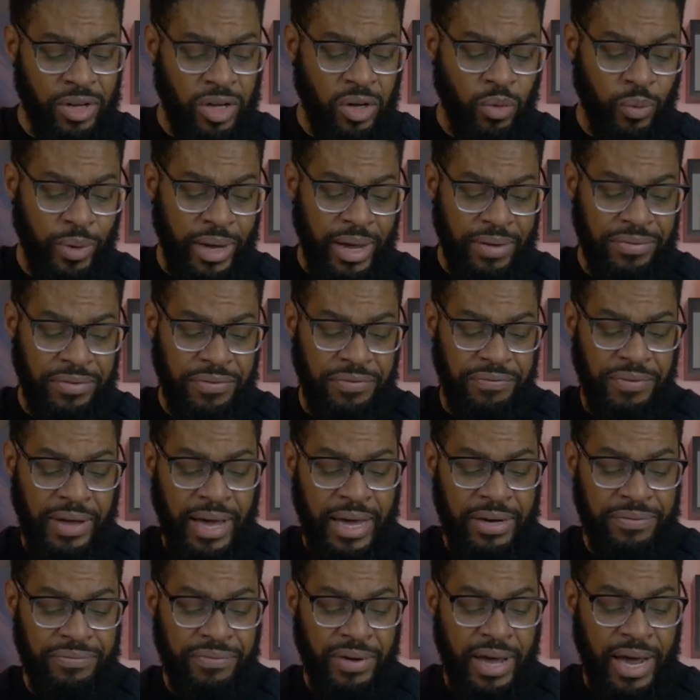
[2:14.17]
We have the
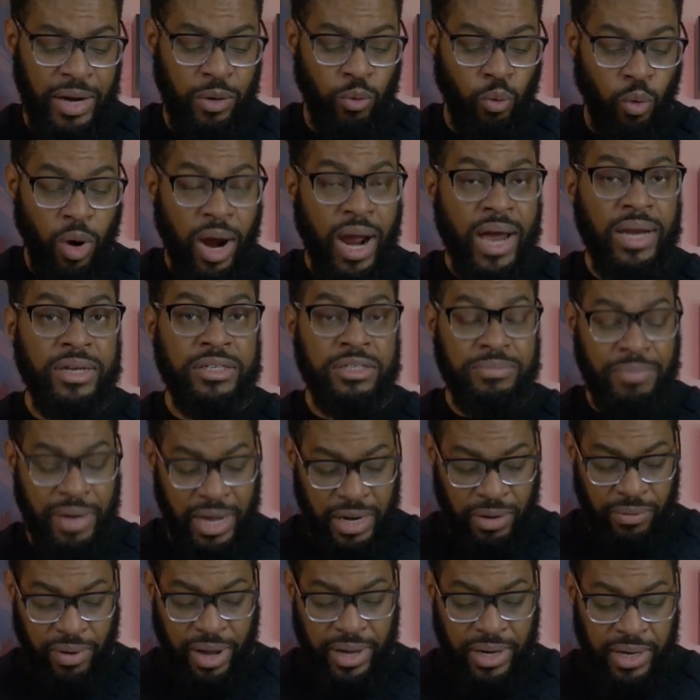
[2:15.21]
fine wireless
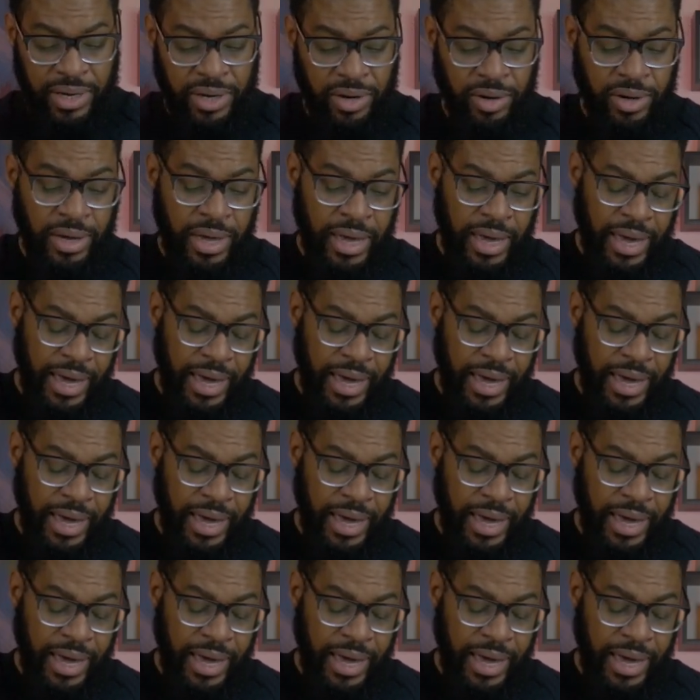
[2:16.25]
mic right here,